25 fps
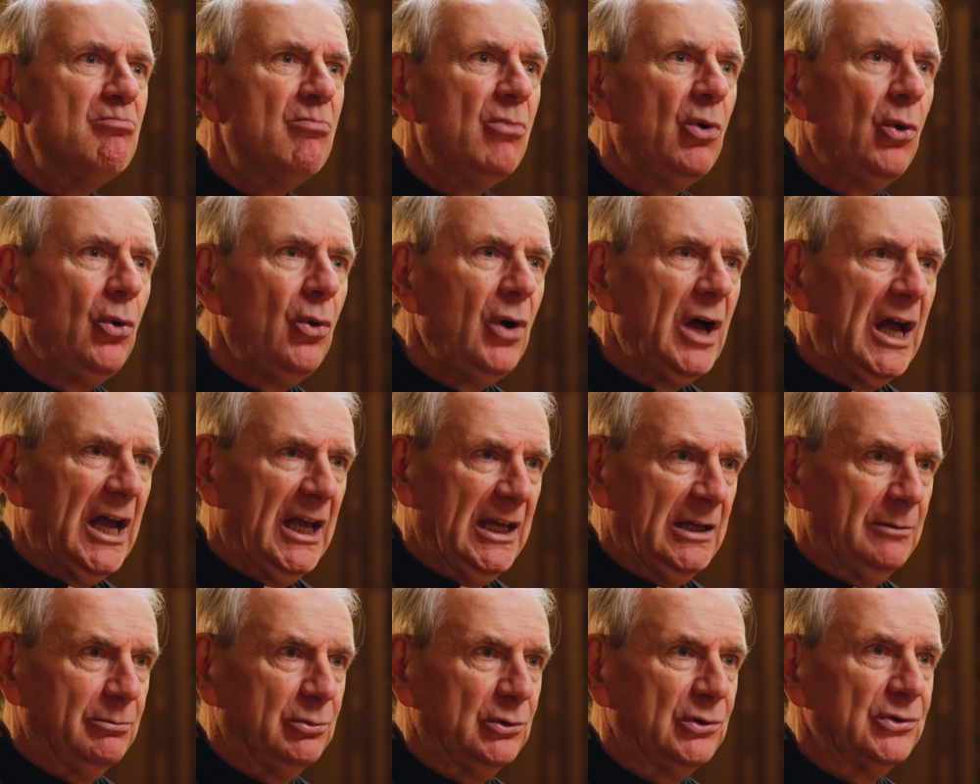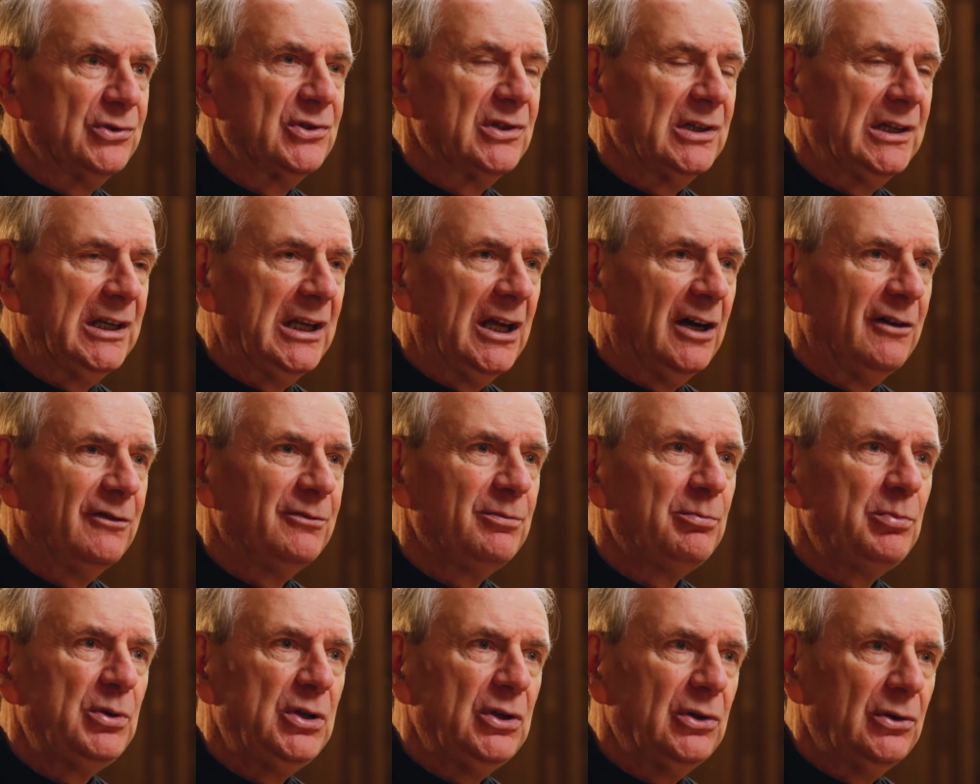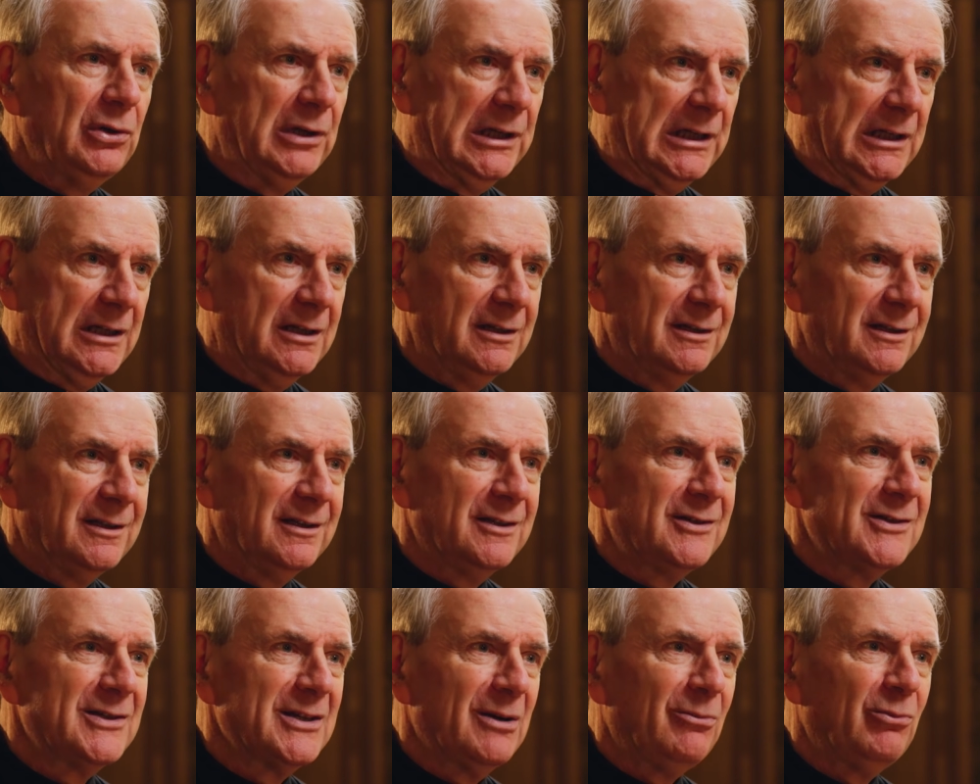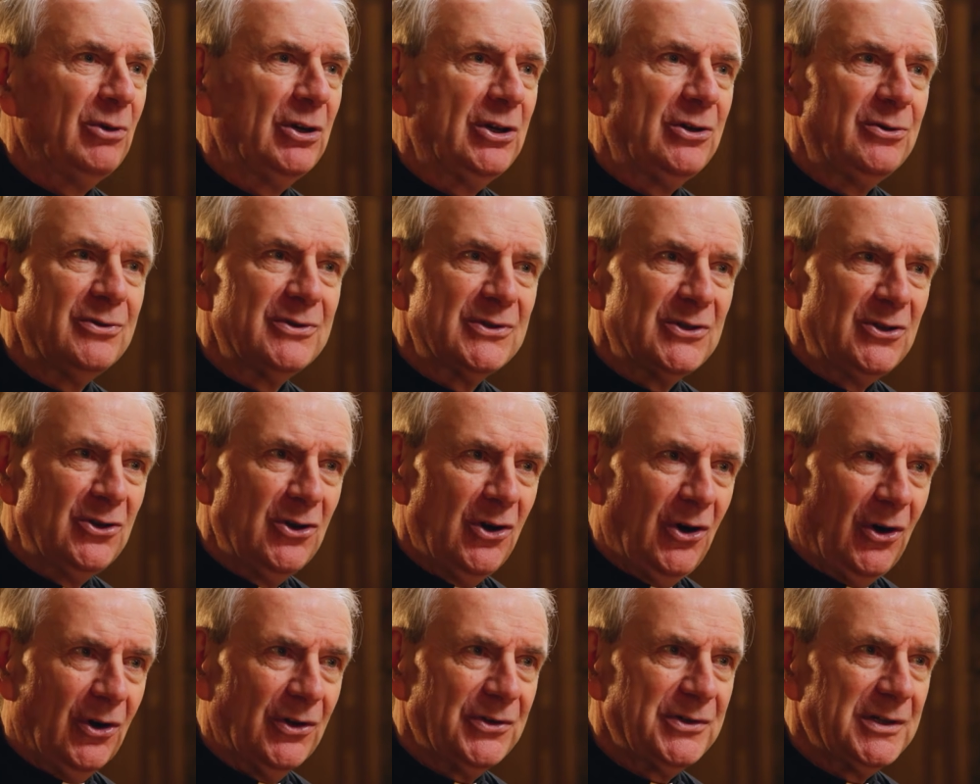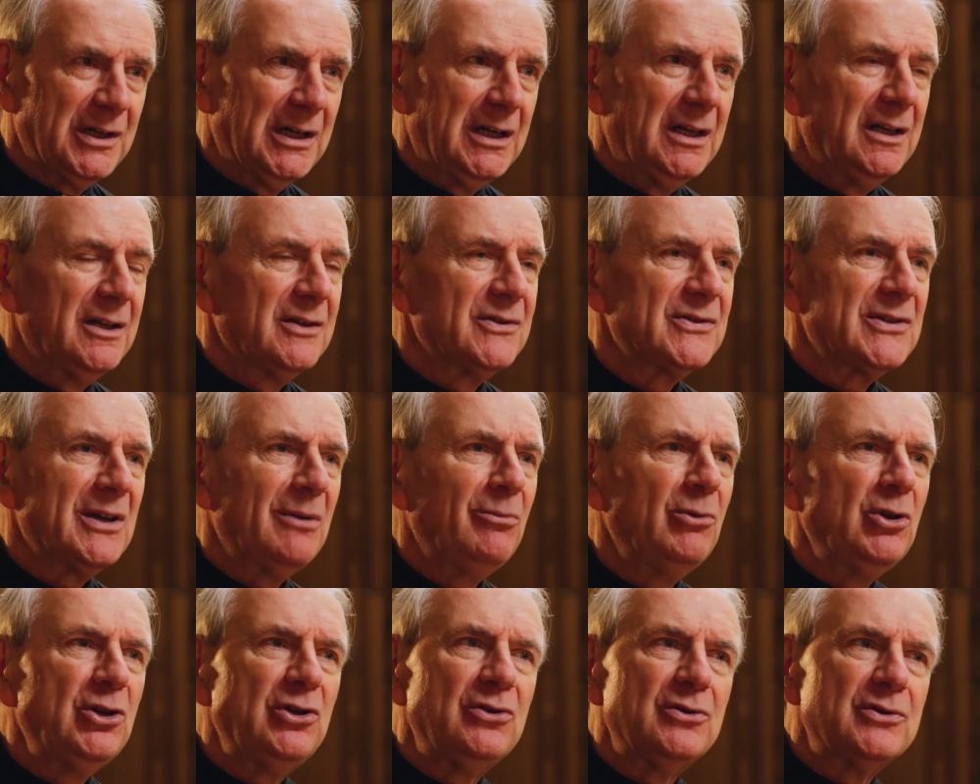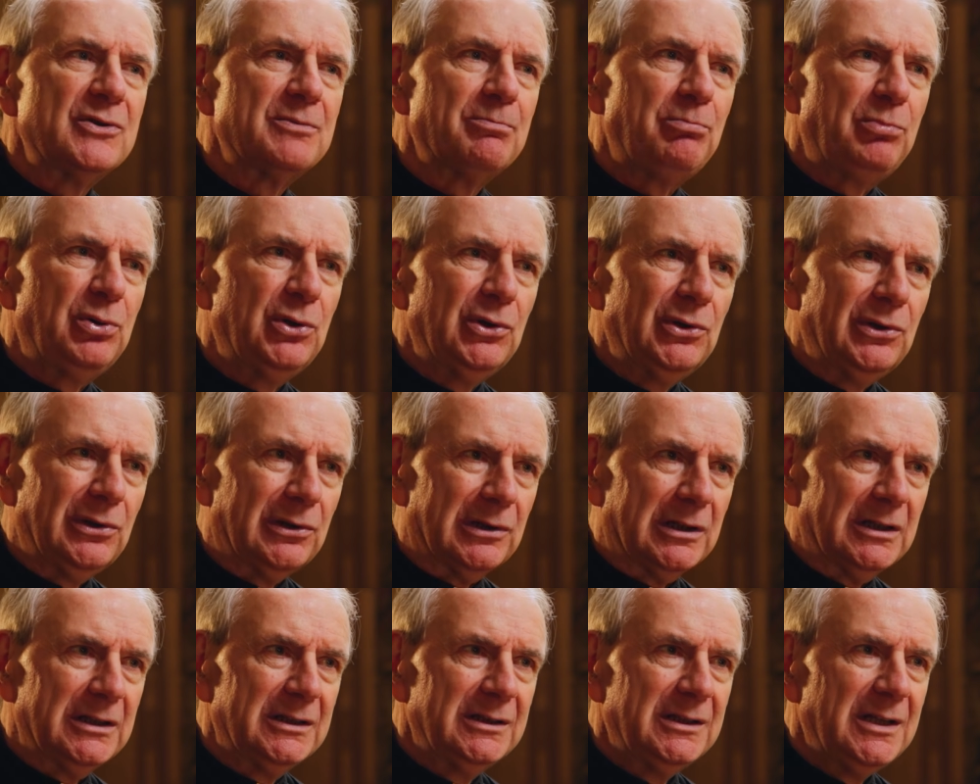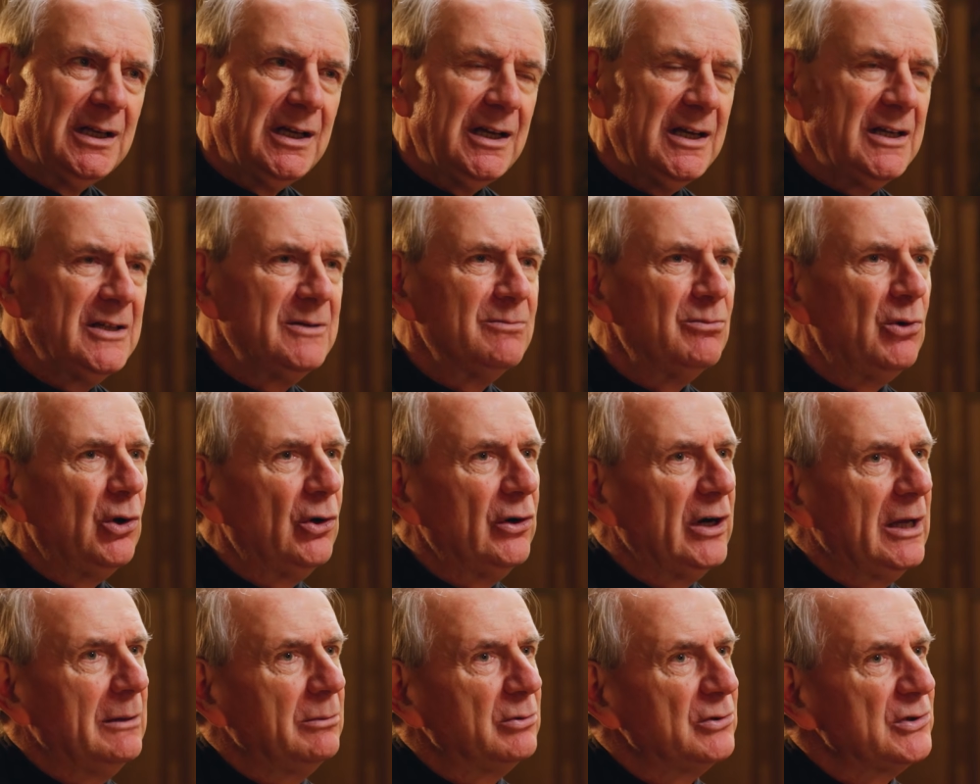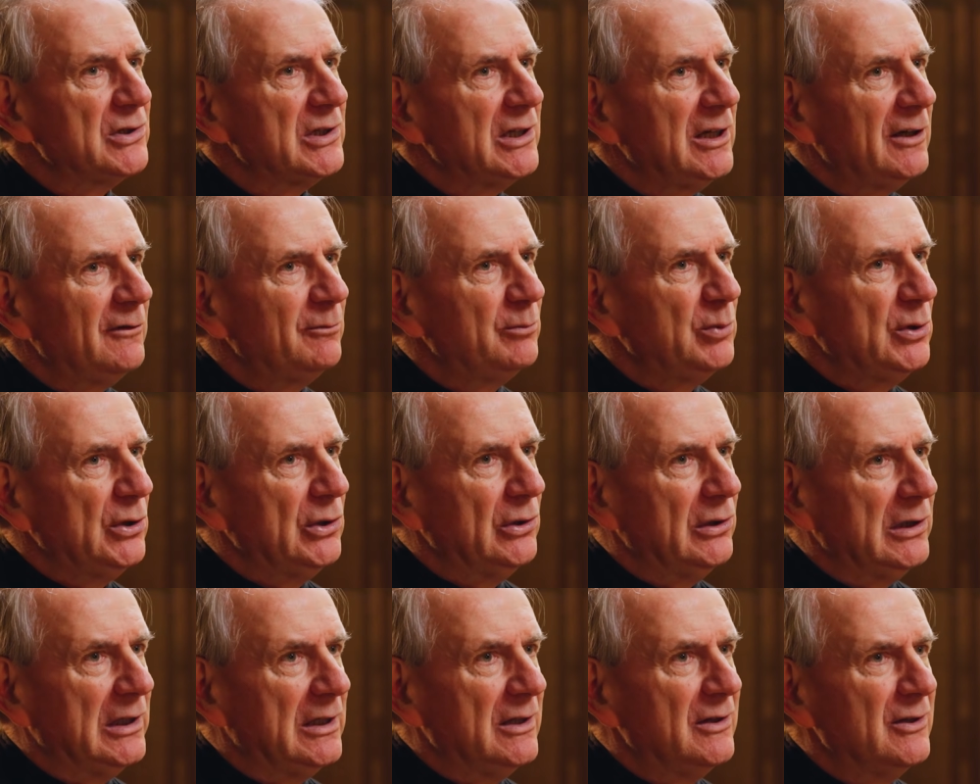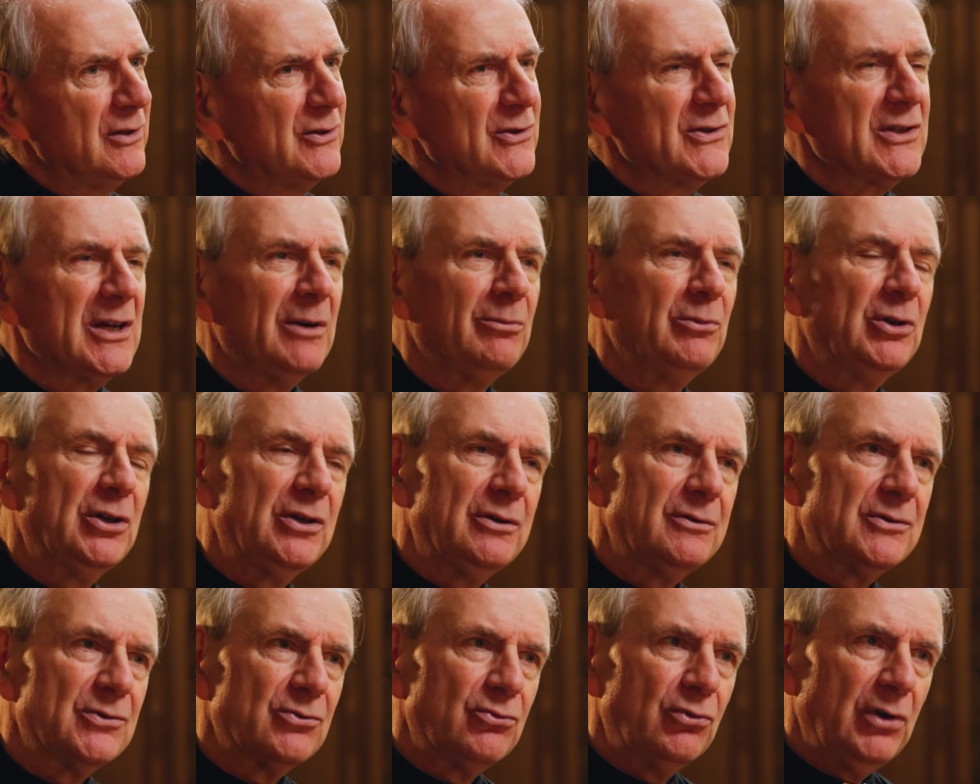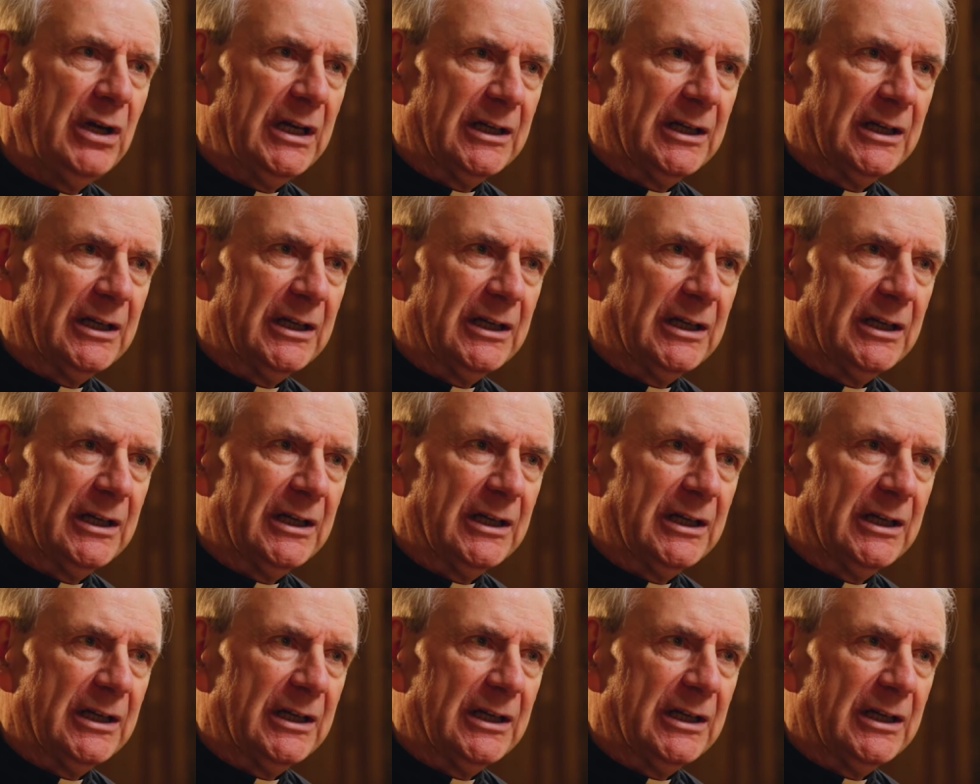more able to love purely than someone who's not. Someone who's poor is more able to love purely than someone who's